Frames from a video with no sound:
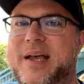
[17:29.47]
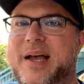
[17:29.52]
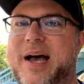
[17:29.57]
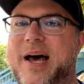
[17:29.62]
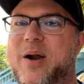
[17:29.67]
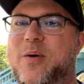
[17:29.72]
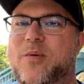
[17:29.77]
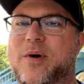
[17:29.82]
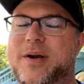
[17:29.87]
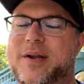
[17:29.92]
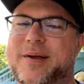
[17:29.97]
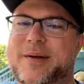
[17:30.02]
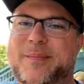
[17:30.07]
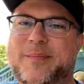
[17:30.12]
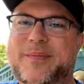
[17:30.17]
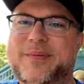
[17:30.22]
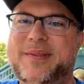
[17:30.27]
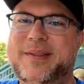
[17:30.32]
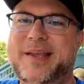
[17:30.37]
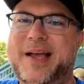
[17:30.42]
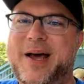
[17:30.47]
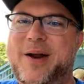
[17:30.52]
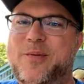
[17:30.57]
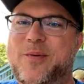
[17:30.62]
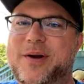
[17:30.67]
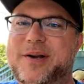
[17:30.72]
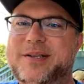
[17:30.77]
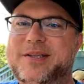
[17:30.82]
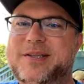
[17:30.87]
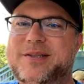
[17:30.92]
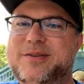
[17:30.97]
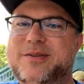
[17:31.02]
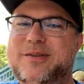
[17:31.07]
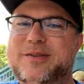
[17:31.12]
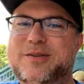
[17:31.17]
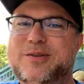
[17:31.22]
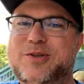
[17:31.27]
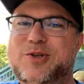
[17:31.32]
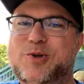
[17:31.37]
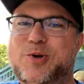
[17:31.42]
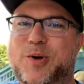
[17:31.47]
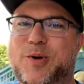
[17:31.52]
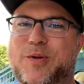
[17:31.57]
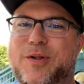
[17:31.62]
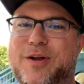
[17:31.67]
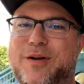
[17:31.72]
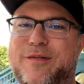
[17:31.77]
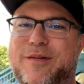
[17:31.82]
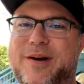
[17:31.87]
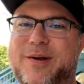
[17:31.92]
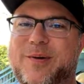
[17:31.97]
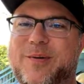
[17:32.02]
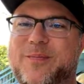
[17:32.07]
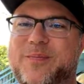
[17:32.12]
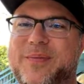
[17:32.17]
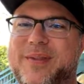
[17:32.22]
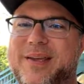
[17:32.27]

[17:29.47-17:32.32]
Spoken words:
I don't want to scroll over to